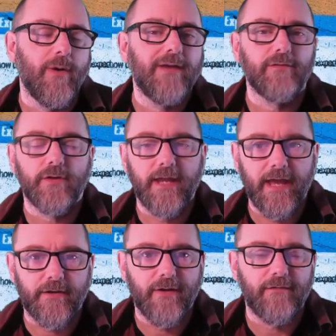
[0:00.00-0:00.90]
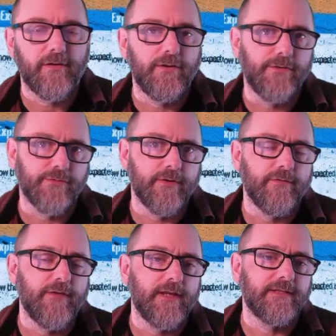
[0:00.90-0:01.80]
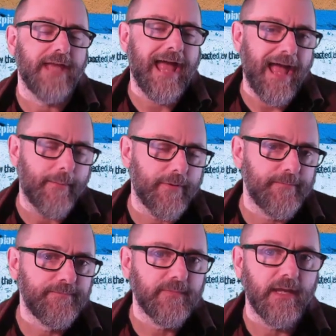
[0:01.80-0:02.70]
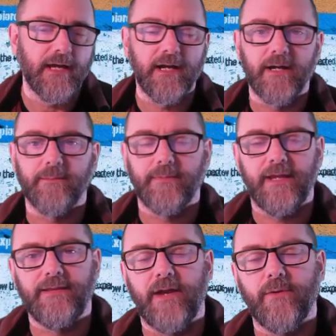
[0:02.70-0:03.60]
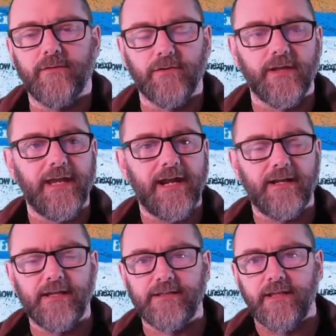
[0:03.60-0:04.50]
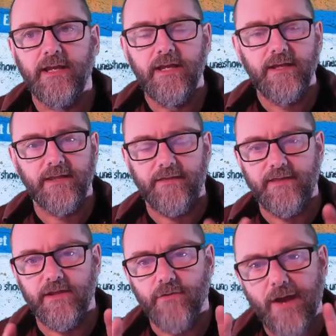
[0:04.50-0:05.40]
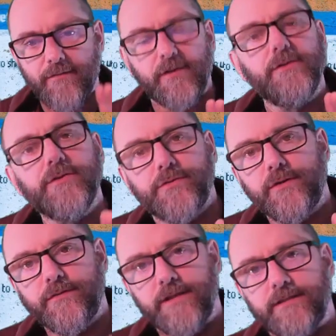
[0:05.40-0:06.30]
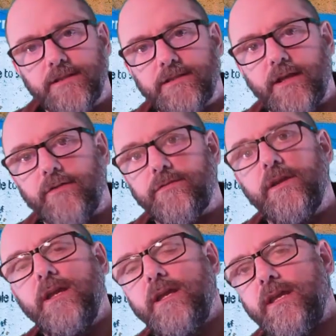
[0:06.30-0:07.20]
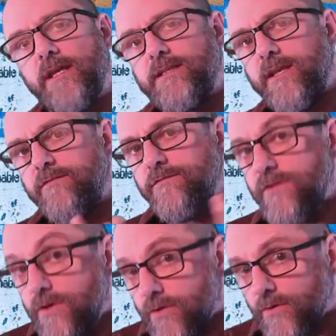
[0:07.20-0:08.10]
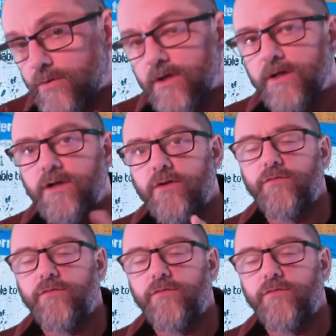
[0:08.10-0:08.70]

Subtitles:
way of looking at a graphical user interface app. And that way of looking at it is that the graphical user interface itself is a view